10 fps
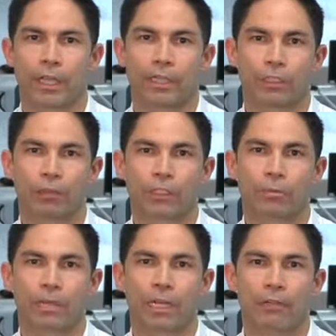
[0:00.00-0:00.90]
and create
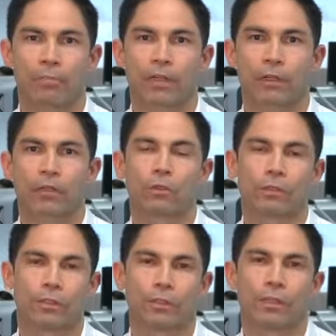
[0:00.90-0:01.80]
some kind of miracle
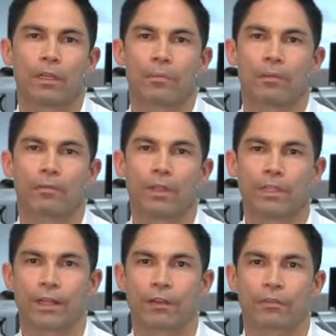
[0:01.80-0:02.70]
to prevent
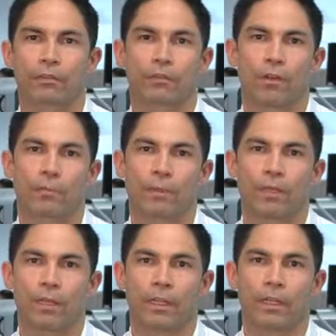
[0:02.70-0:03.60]
tariffs from
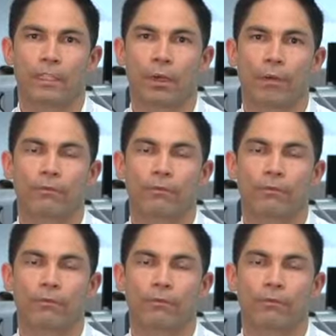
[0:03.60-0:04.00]
going